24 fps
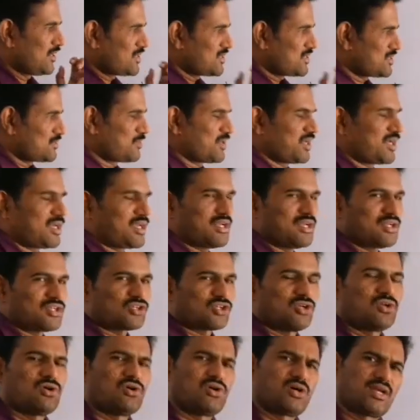spherical
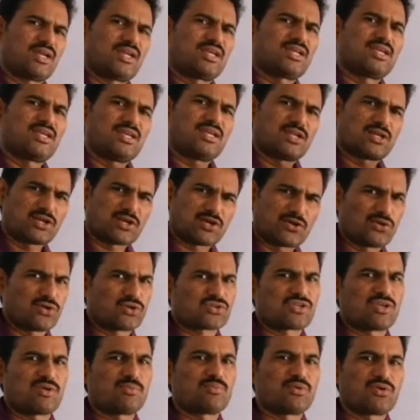shell or any irregular
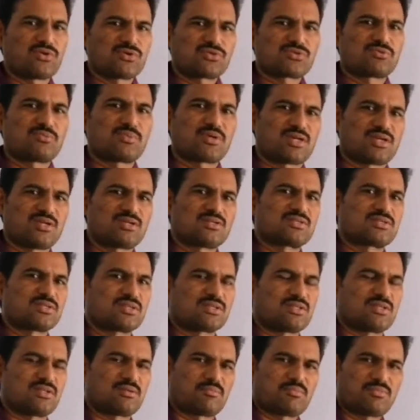shape also you may
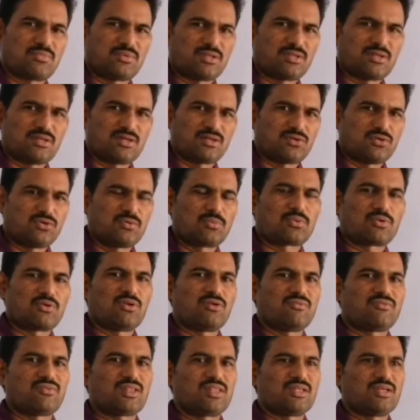consider there. No
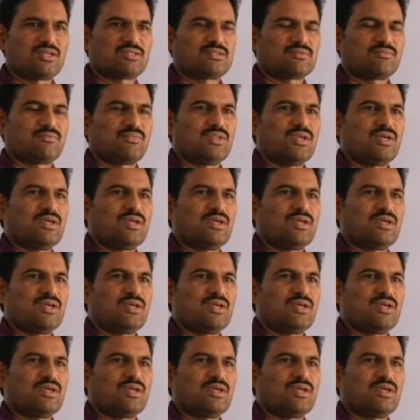problem with that.